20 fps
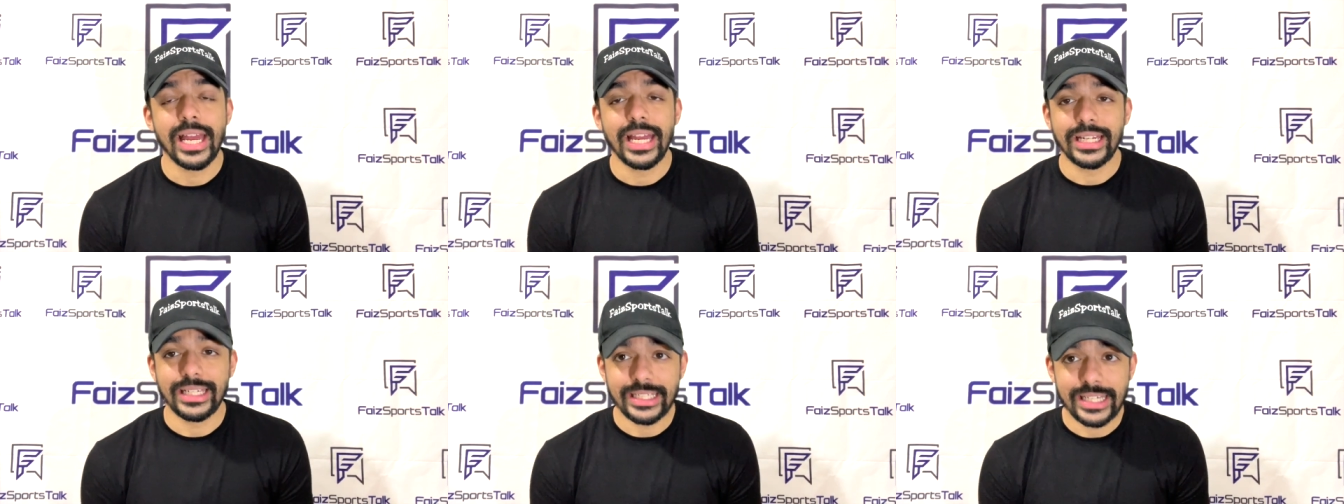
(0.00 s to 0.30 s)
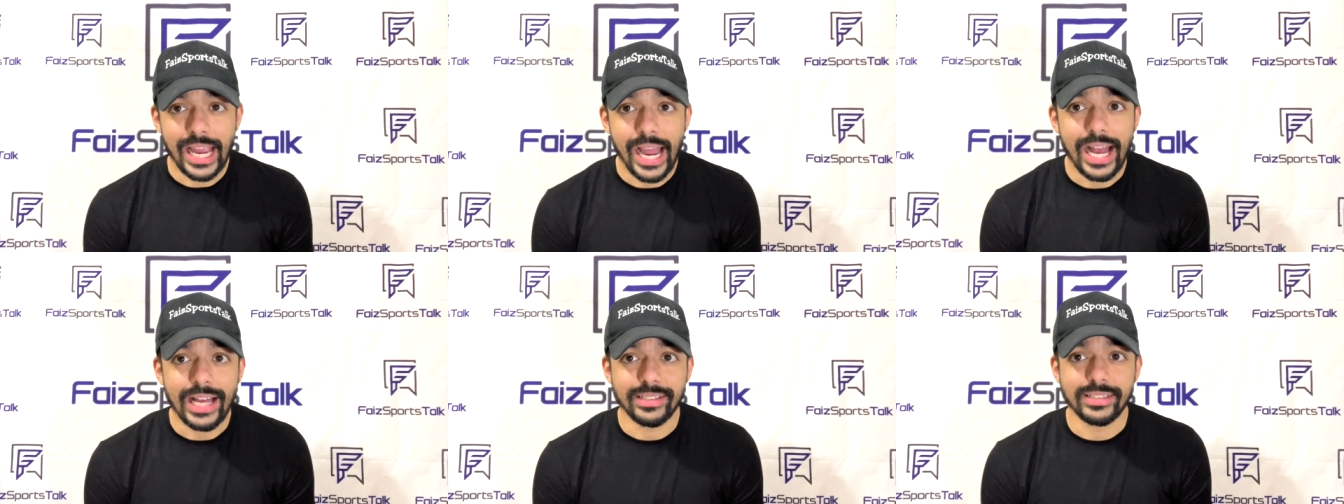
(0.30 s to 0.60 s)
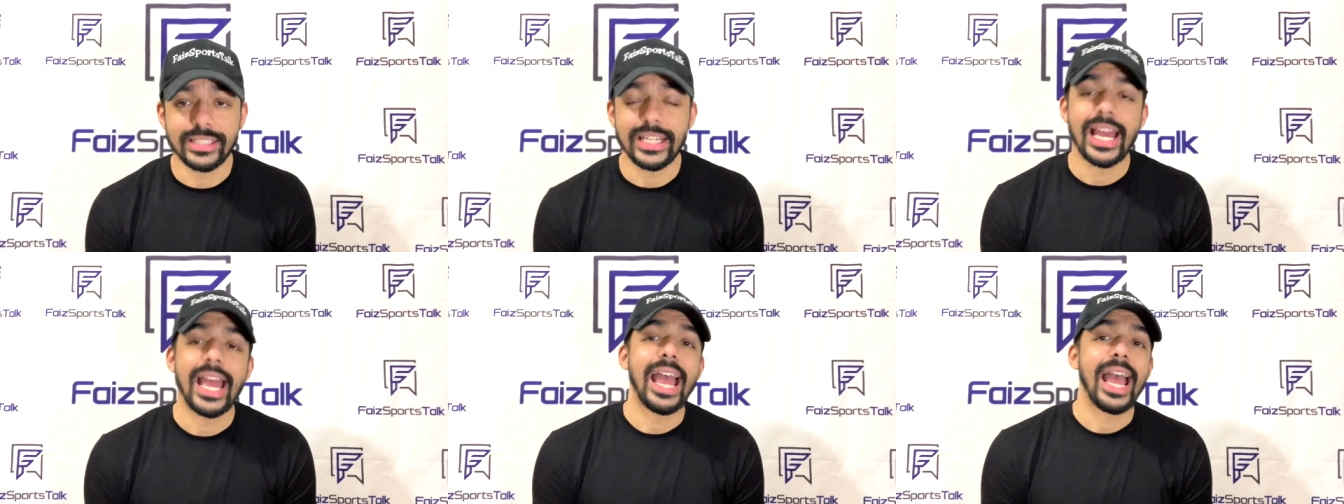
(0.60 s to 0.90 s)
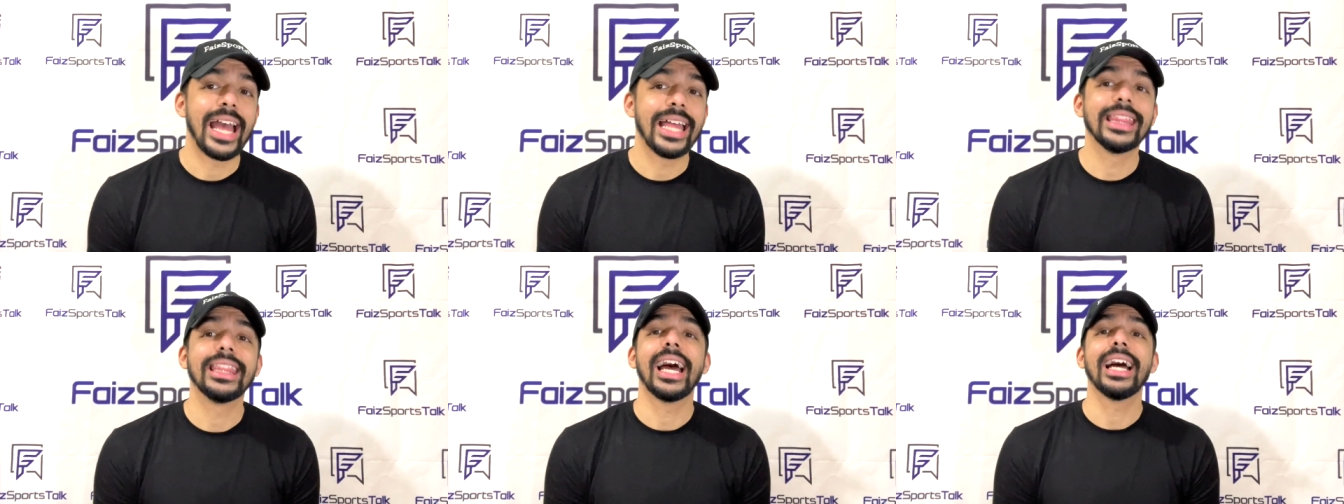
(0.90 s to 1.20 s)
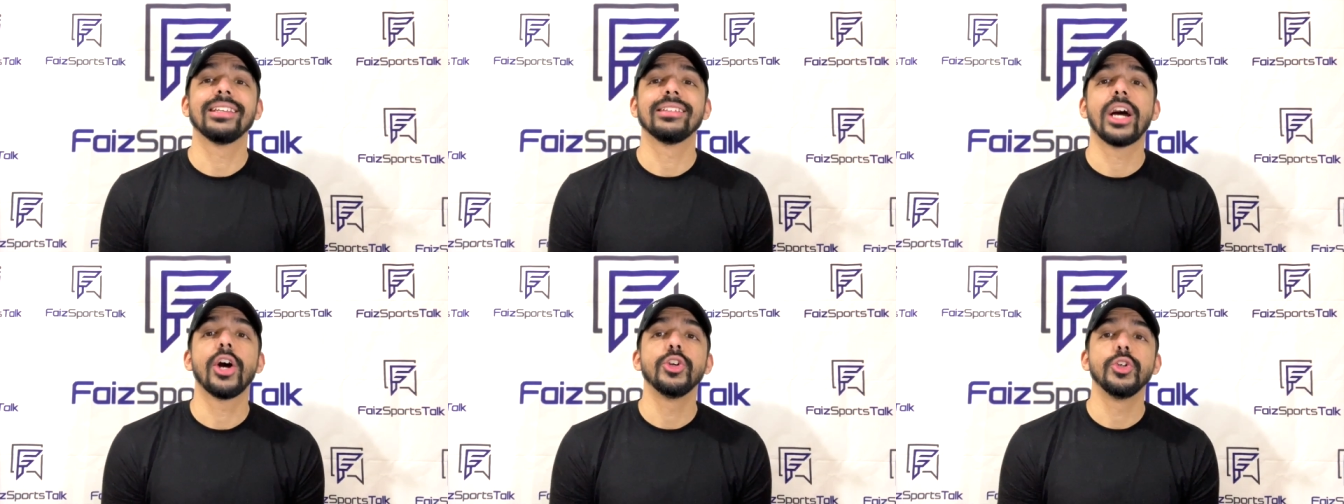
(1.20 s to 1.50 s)
Yes. And
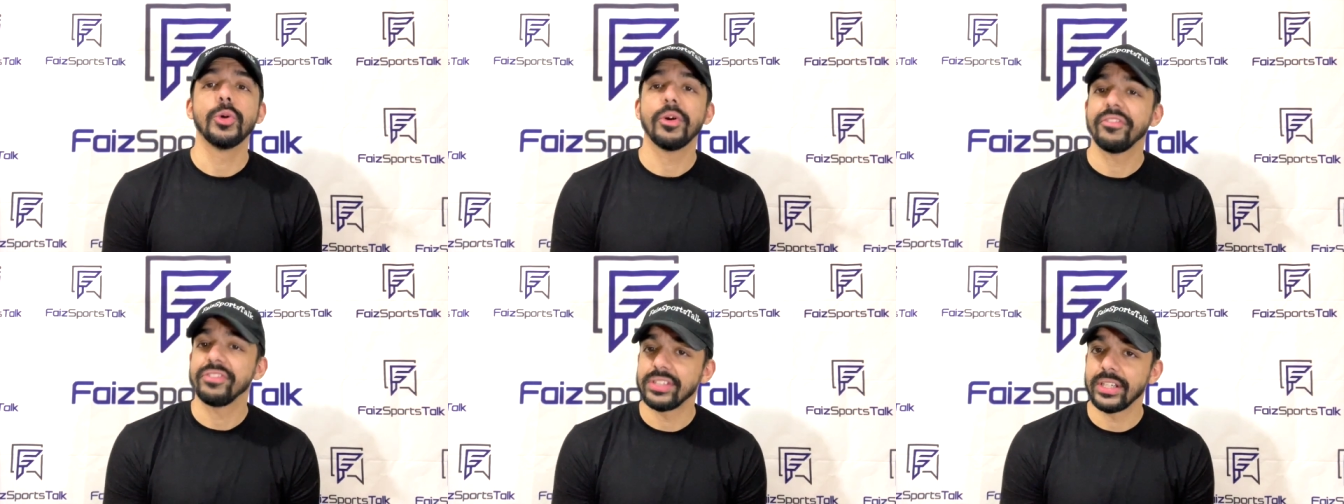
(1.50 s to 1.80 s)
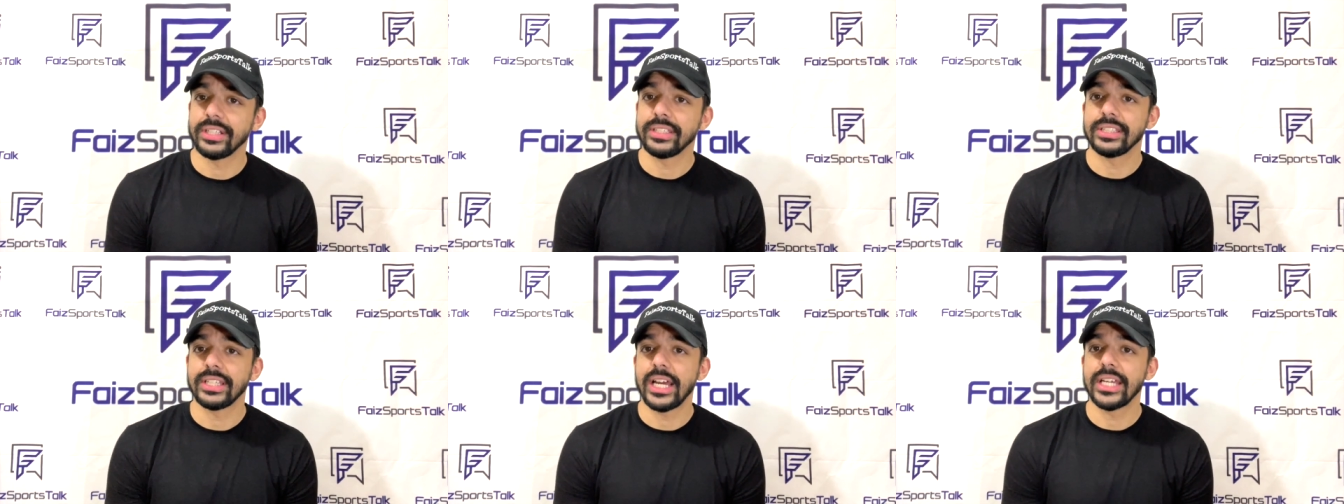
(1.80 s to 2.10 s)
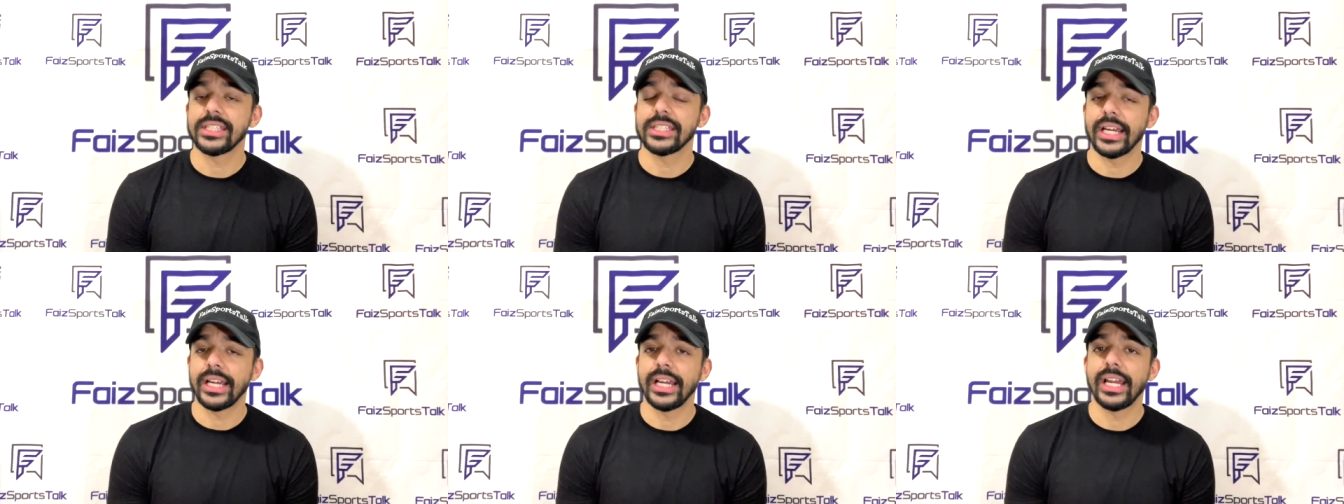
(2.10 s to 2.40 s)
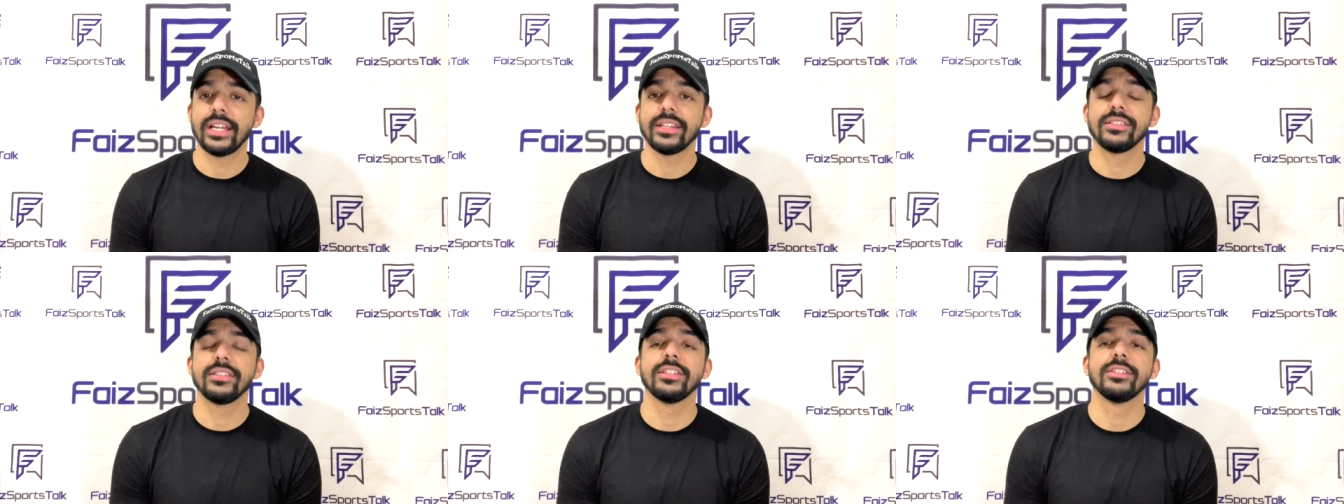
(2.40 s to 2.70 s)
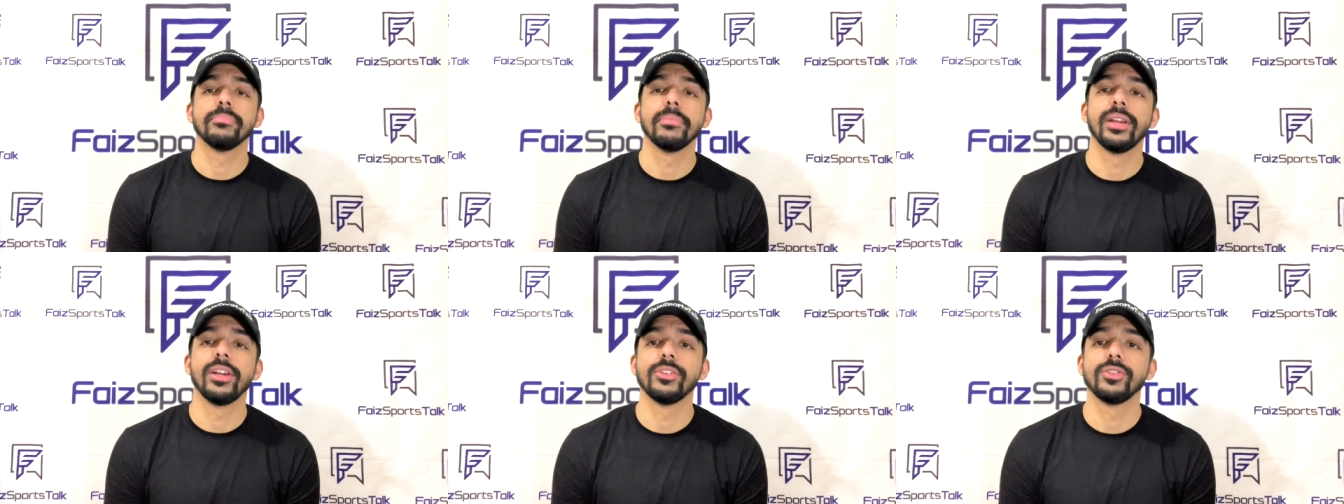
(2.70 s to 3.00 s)
that's how you have success against this
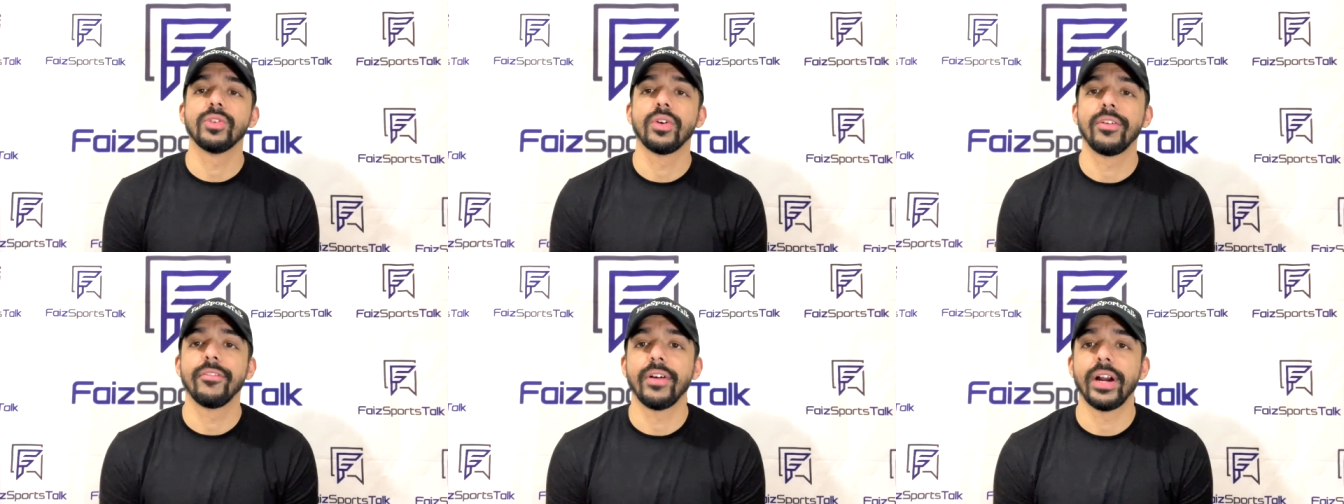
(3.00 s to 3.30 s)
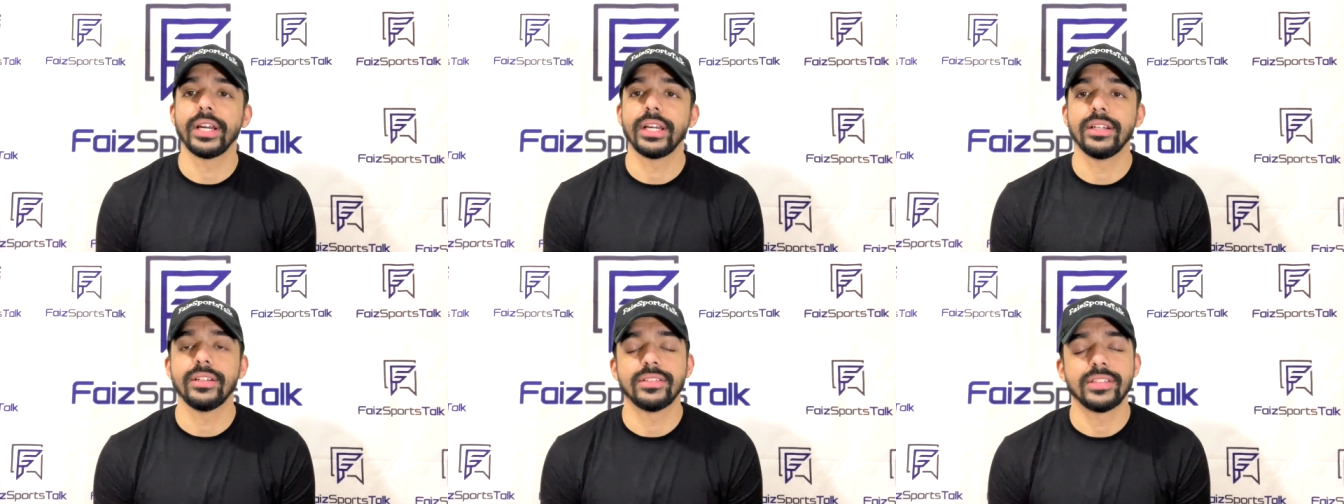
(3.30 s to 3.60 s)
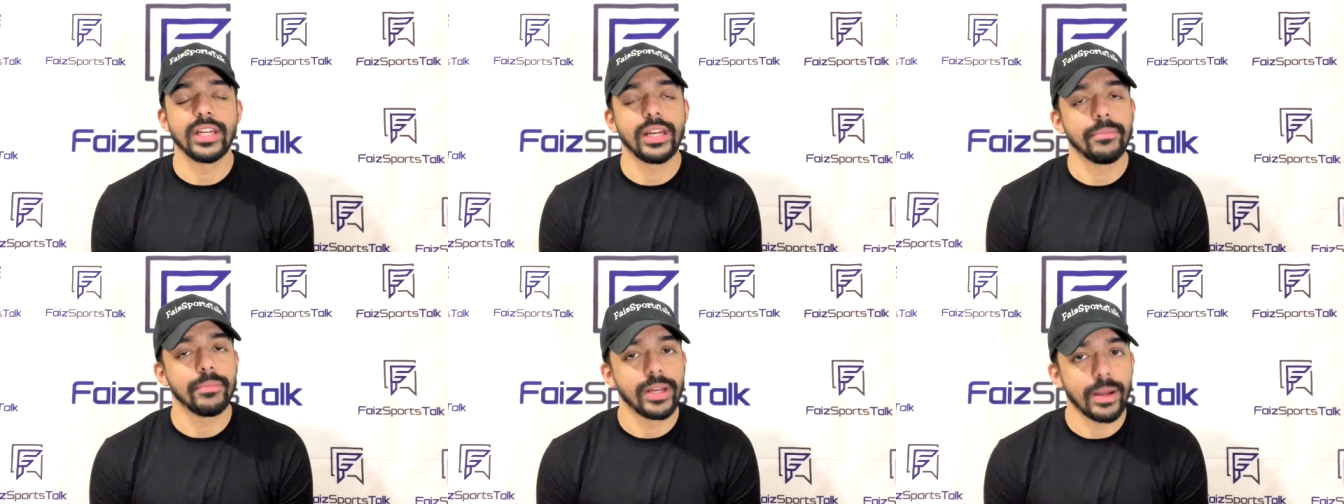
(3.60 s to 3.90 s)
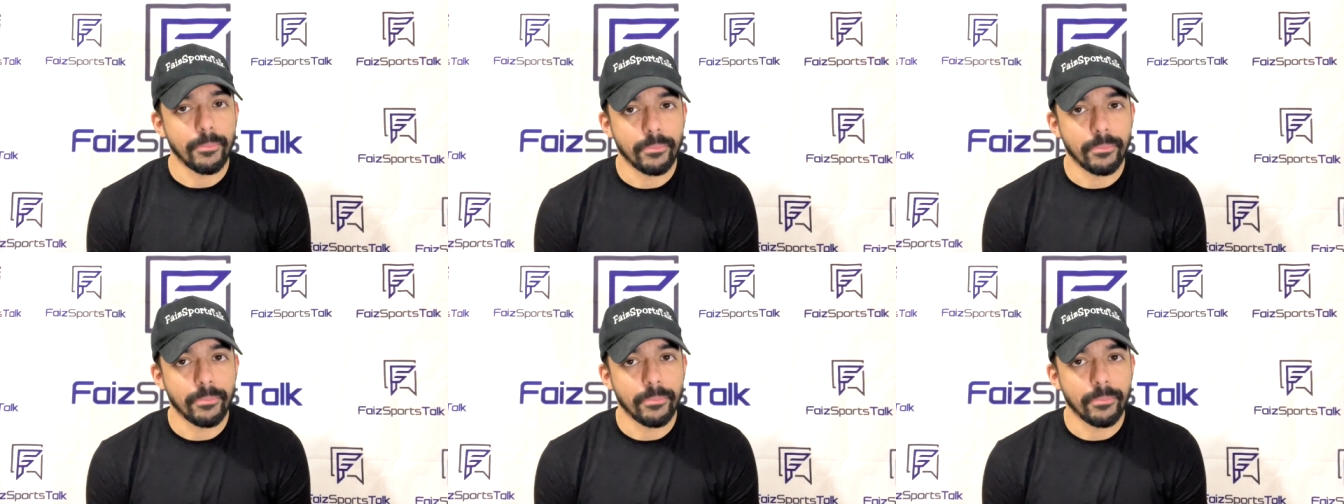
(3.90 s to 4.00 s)
Minnesota Vikings team.